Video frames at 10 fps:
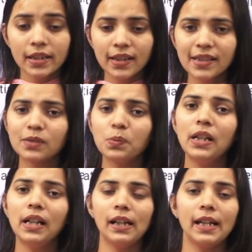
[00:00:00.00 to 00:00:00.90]
this
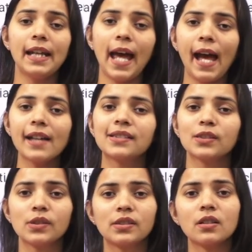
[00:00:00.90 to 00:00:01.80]
will enhance
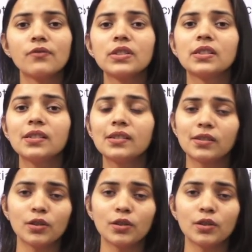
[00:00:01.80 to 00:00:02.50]
your services,